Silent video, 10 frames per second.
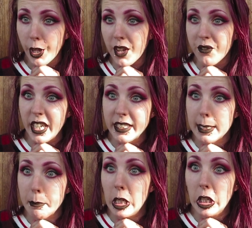a
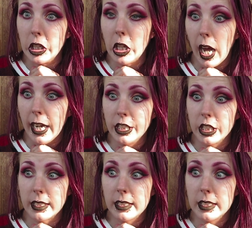fancy meal.
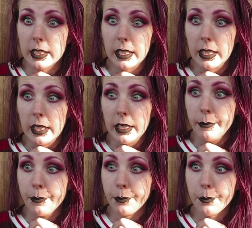
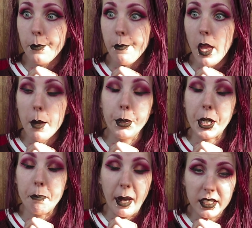I'm
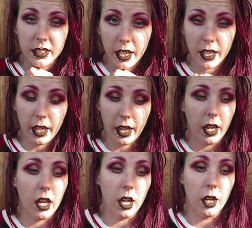pretty basic
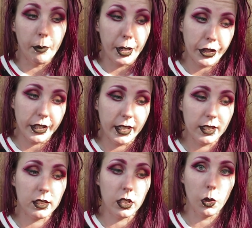of my
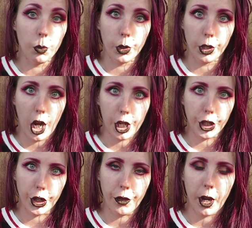cooking, so we're not gonna
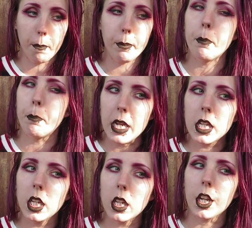go there. But
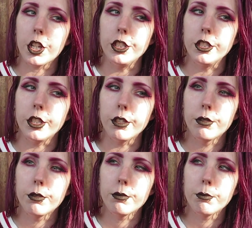baking I could do.
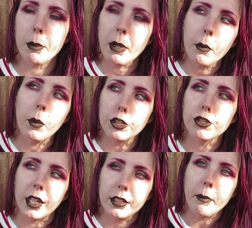Maybe I will
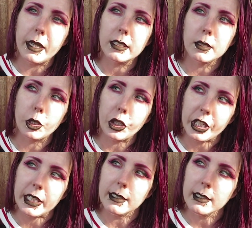try to make some
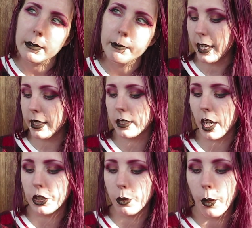cookies. Today's
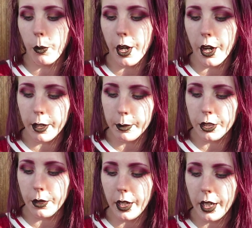schedule, we're gonna be
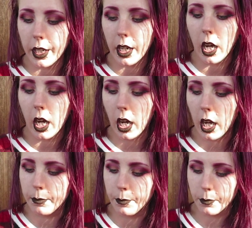doing,
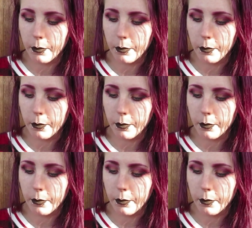we're